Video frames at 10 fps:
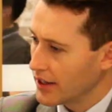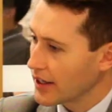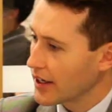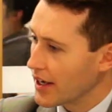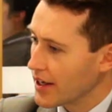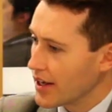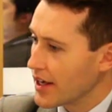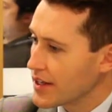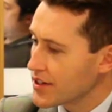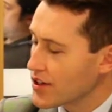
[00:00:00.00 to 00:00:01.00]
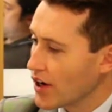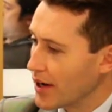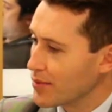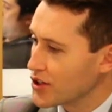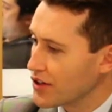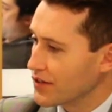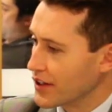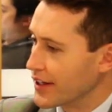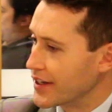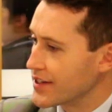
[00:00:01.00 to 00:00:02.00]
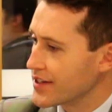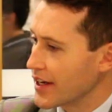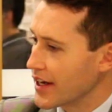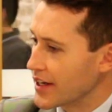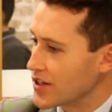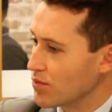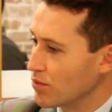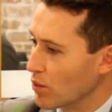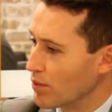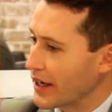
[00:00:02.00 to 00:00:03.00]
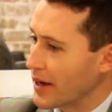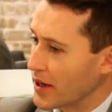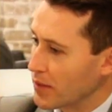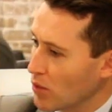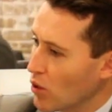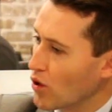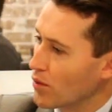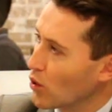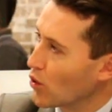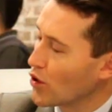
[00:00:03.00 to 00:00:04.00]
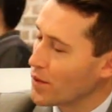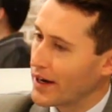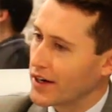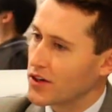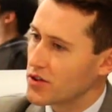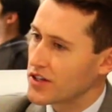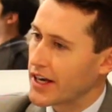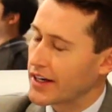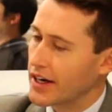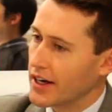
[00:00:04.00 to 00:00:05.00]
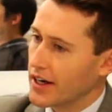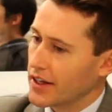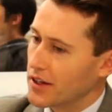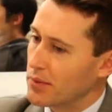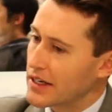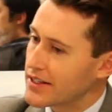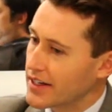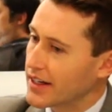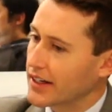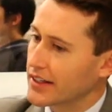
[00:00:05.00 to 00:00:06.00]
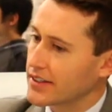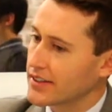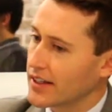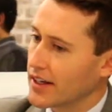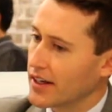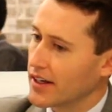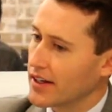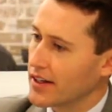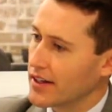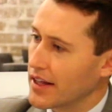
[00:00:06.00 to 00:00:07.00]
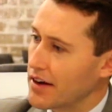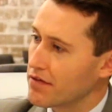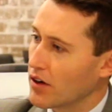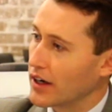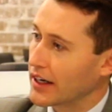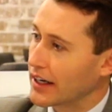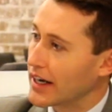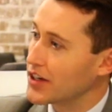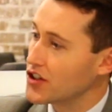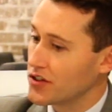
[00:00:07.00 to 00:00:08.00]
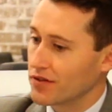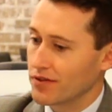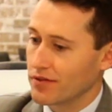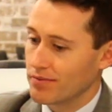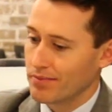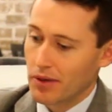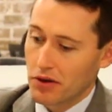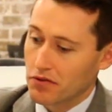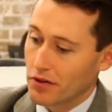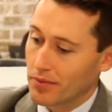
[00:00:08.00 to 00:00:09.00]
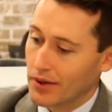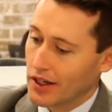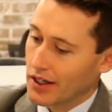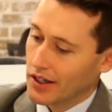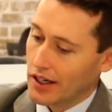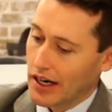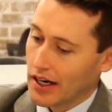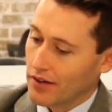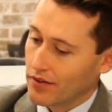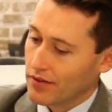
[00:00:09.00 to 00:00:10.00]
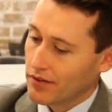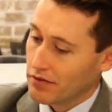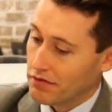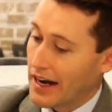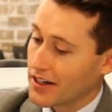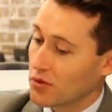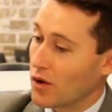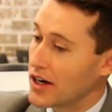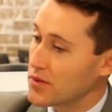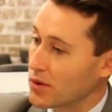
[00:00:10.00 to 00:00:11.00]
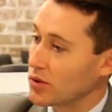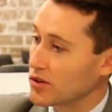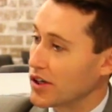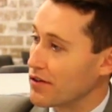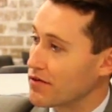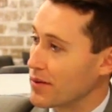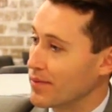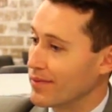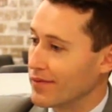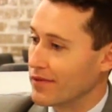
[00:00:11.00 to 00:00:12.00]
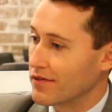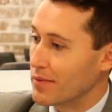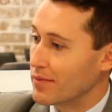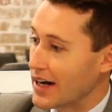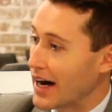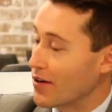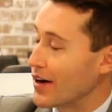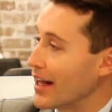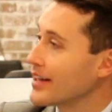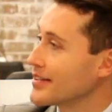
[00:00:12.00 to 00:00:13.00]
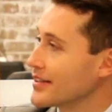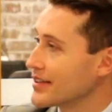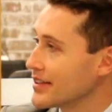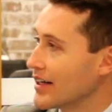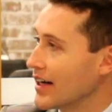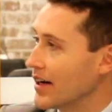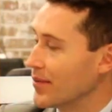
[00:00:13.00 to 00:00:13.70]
I think as time shifted, it's becoming more and more automated, and you're seeing the big syndicates, they're finding an edge, both from factor-wise, but also from data analysis.